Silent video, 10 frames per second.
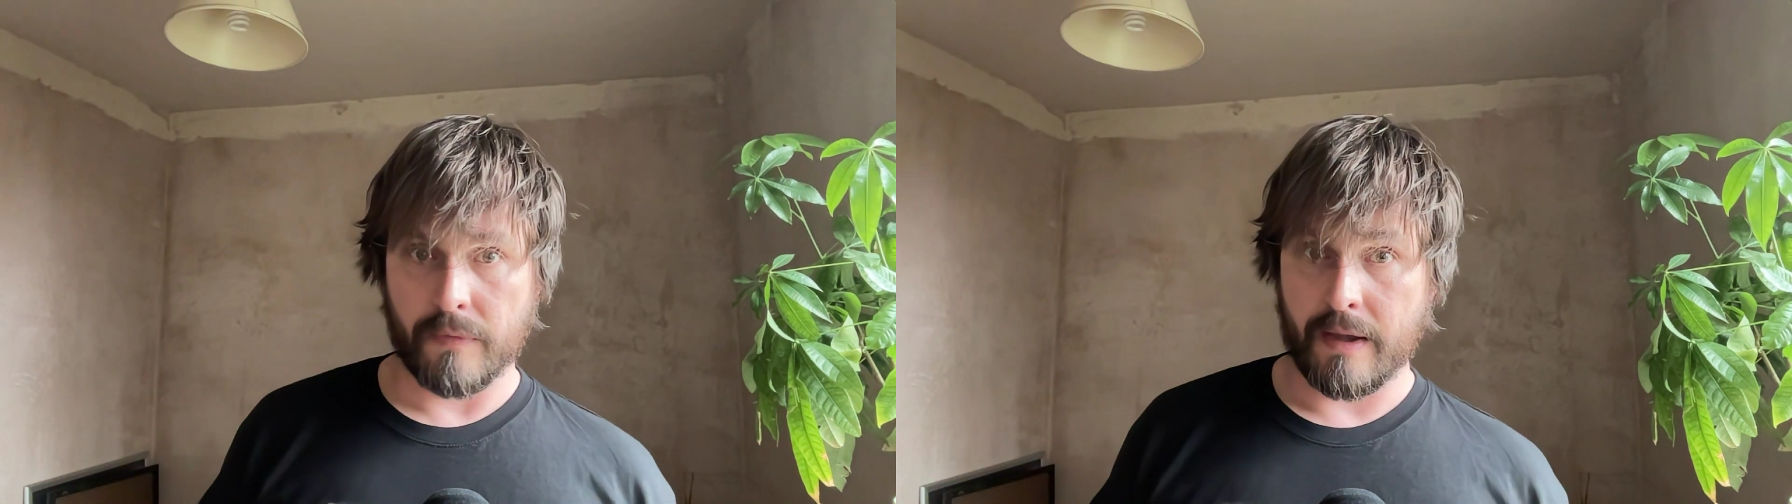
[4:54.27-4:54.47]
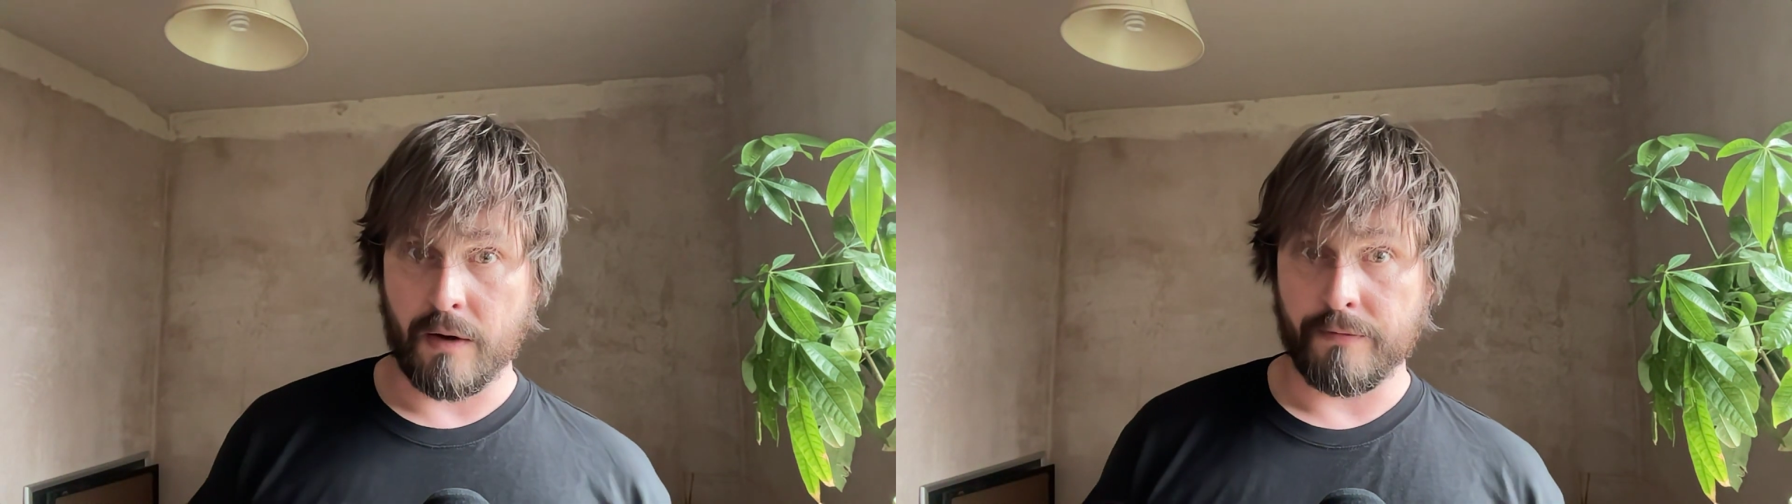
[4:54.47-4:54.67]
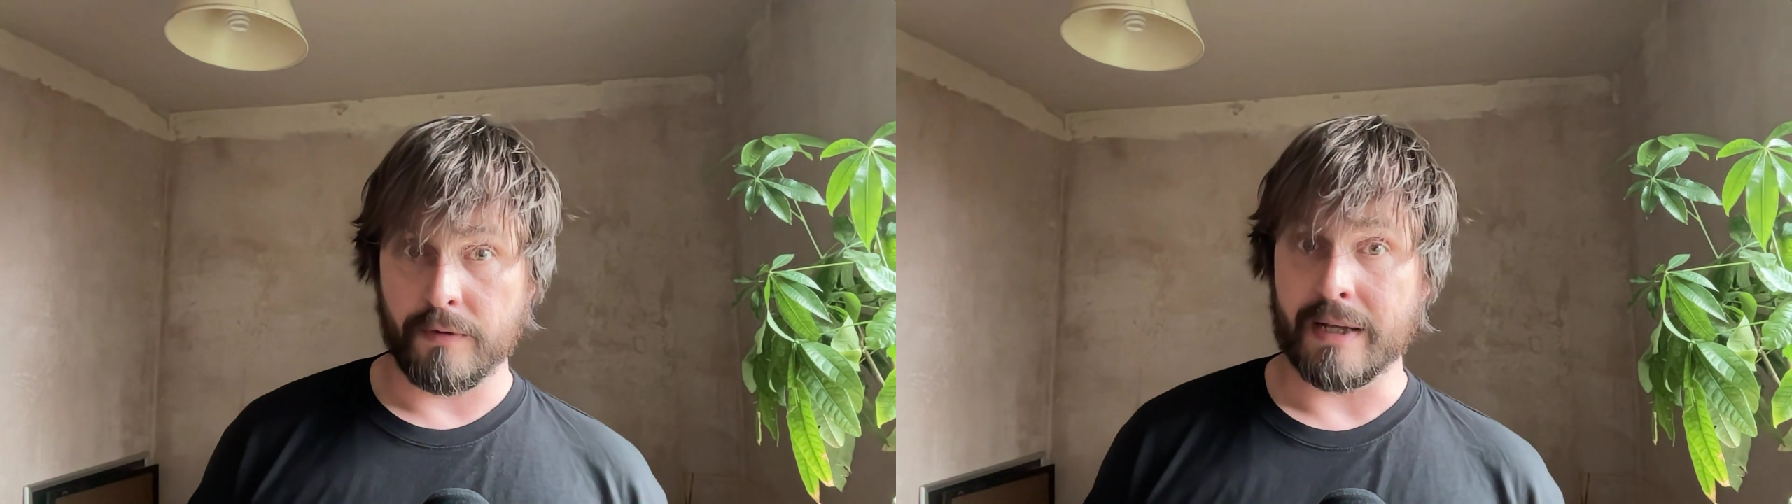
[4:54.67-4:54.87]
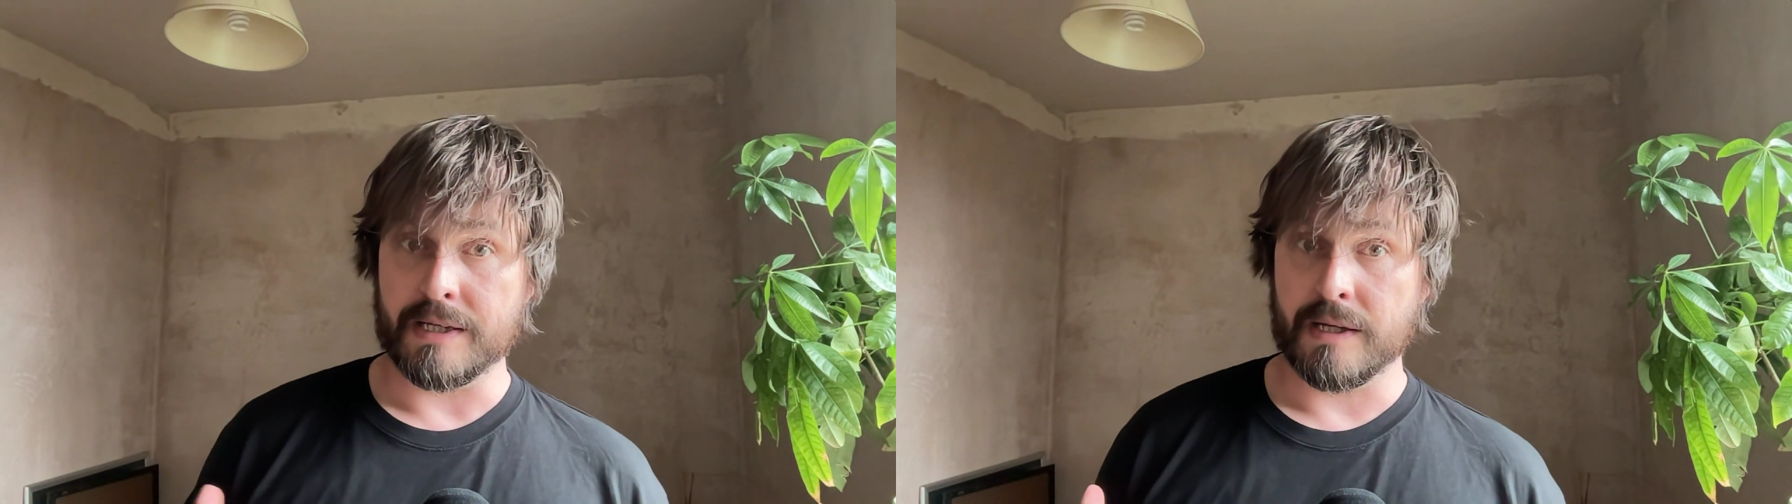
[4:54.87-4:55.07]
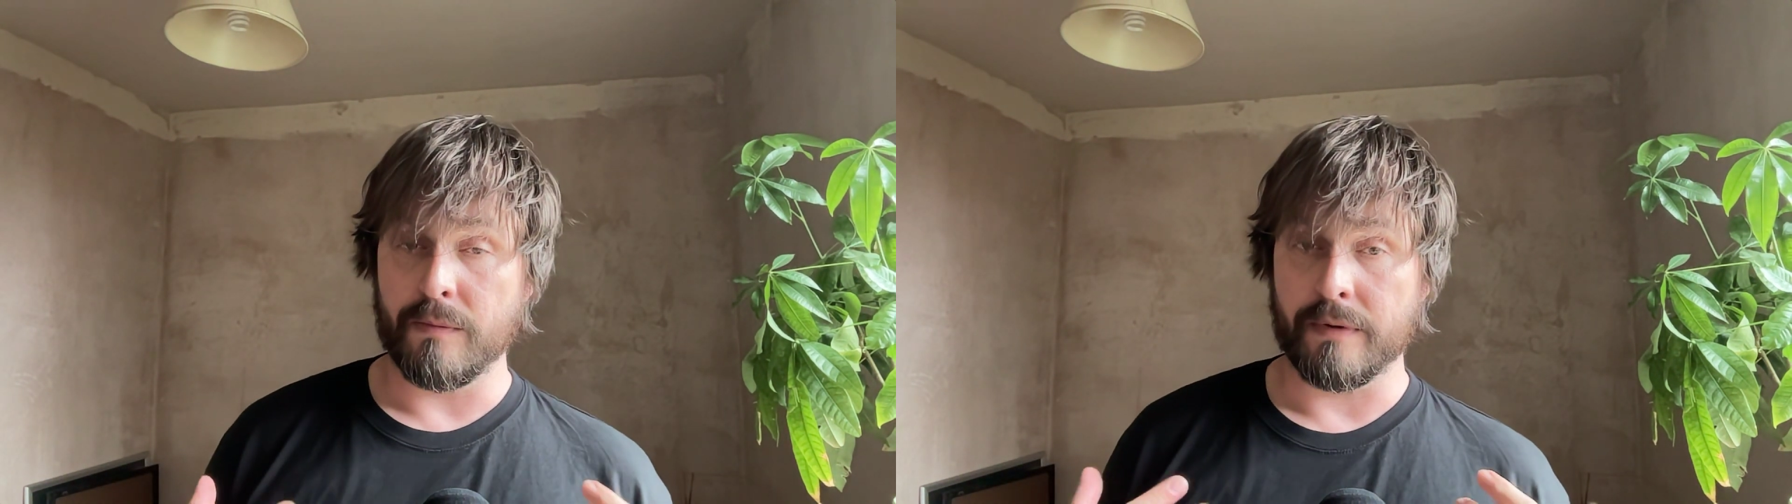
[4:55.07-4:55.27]
that often
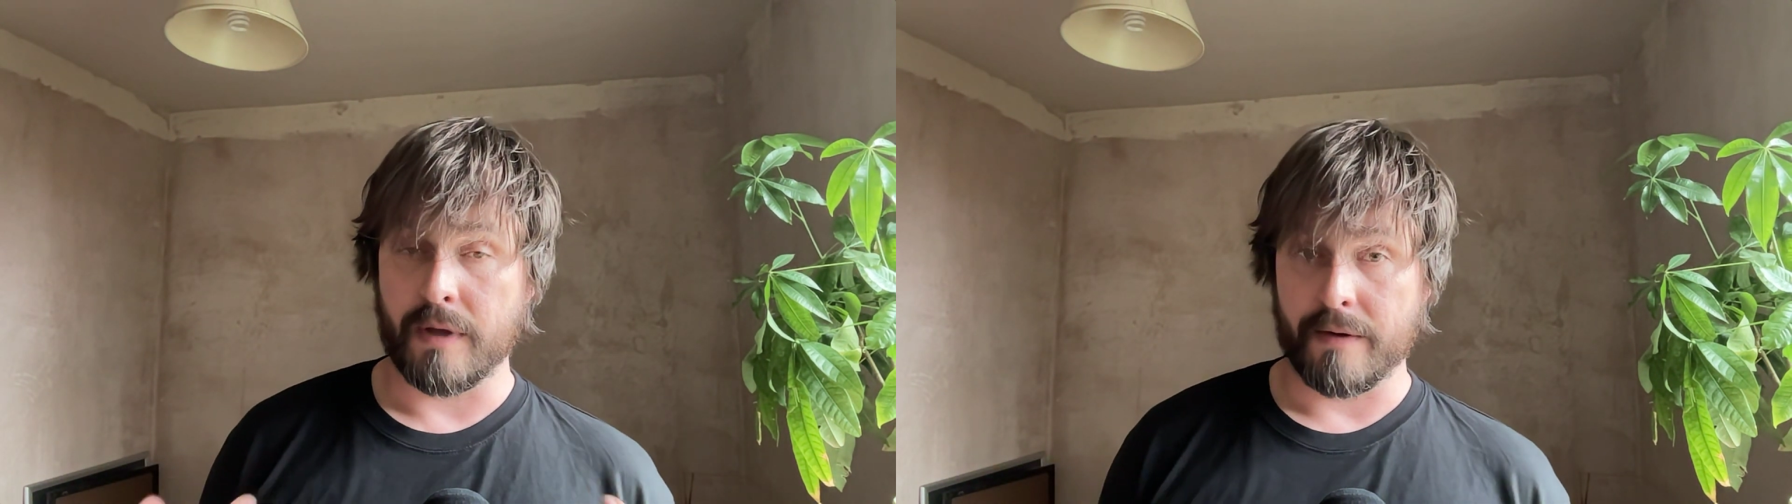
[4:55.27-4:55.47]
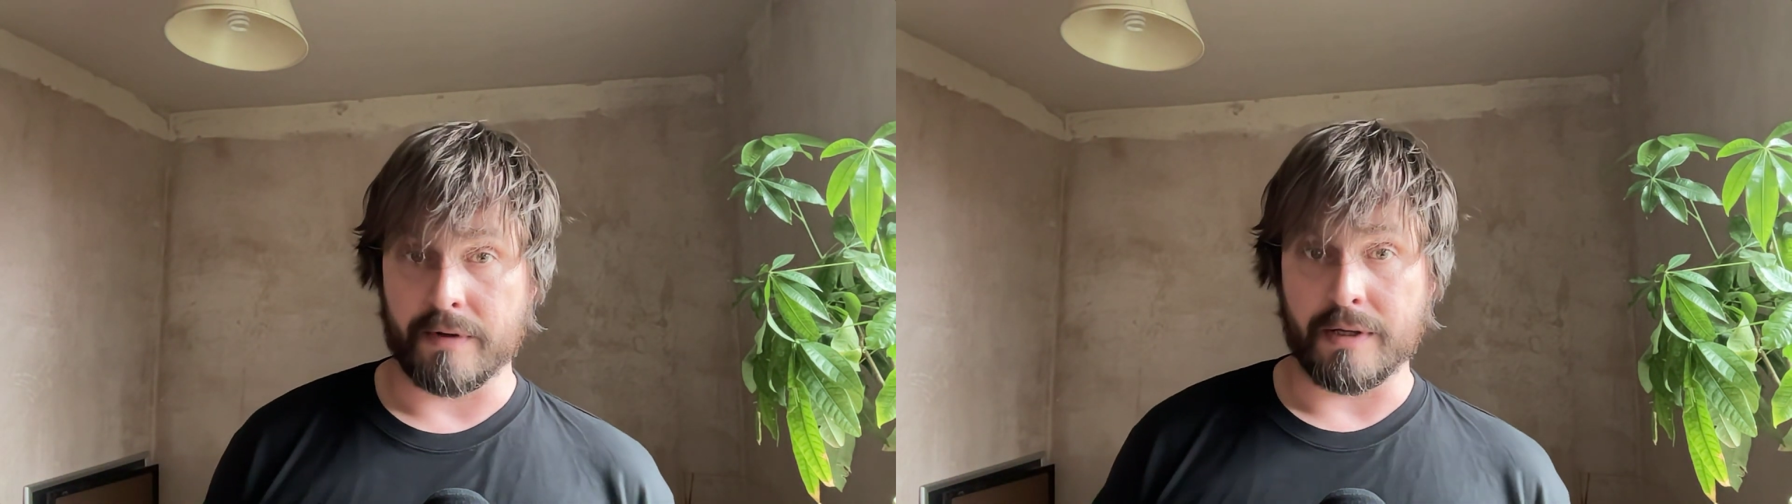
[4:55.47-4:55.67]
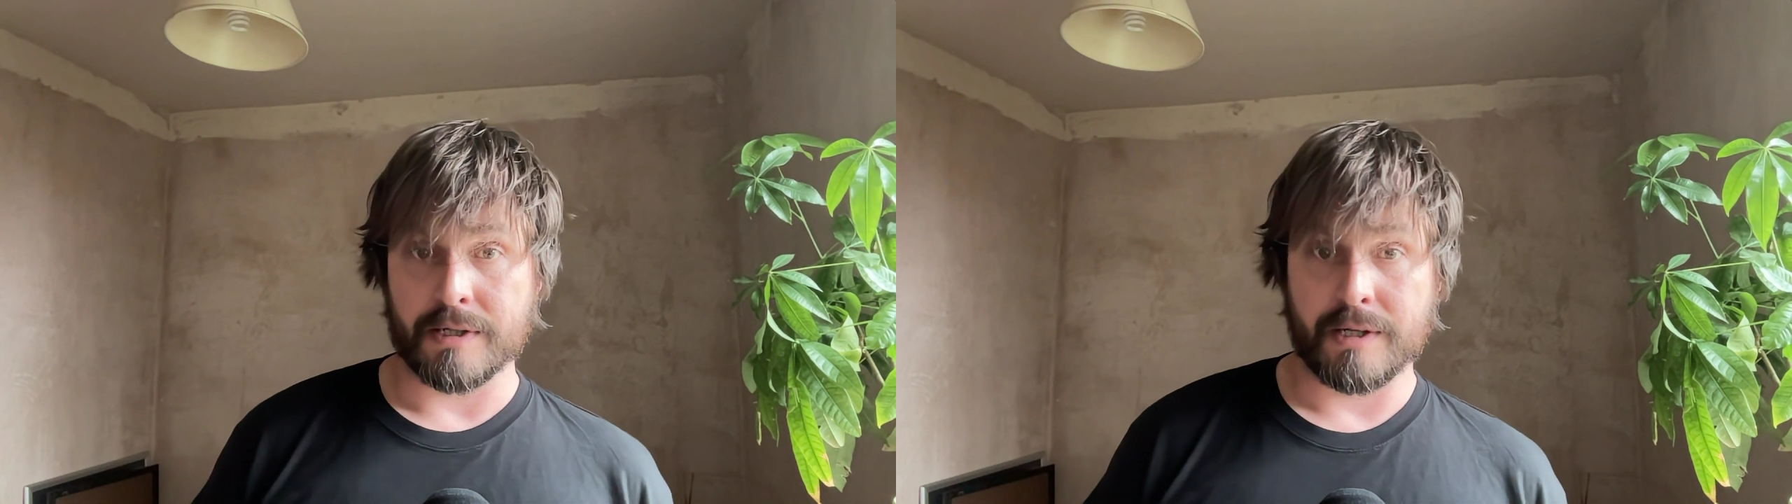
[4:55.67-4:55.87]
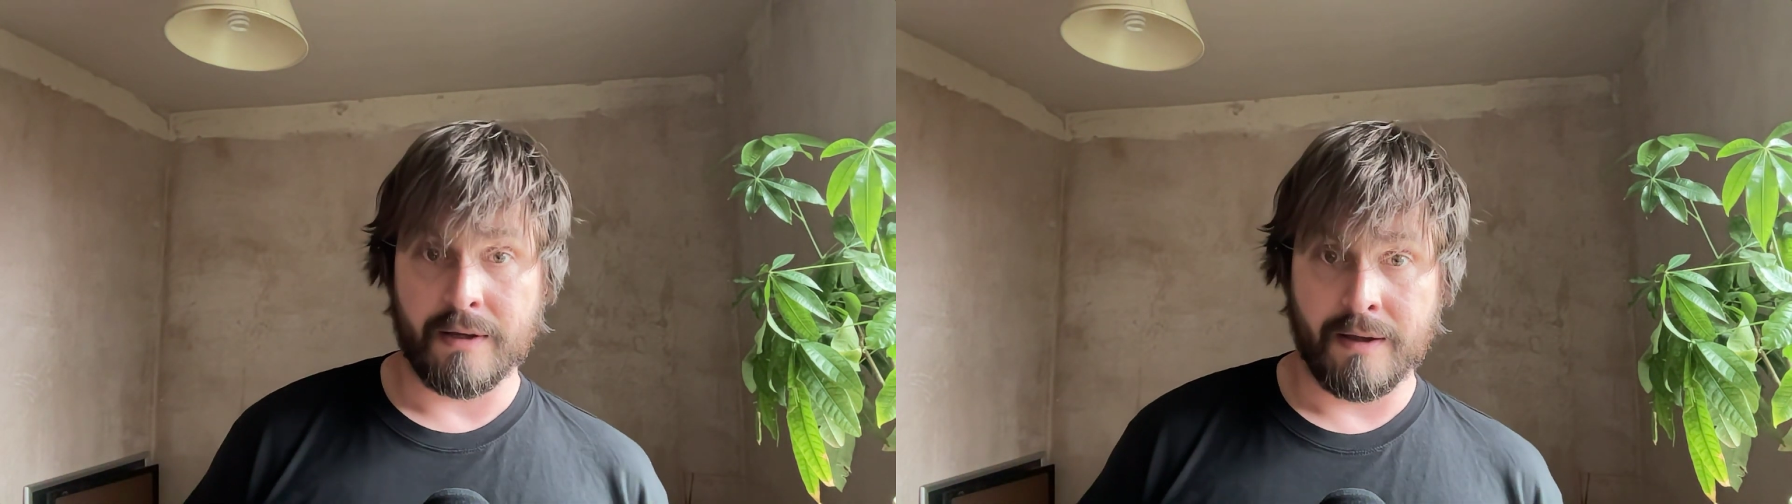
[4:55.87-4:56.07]
links in with governance.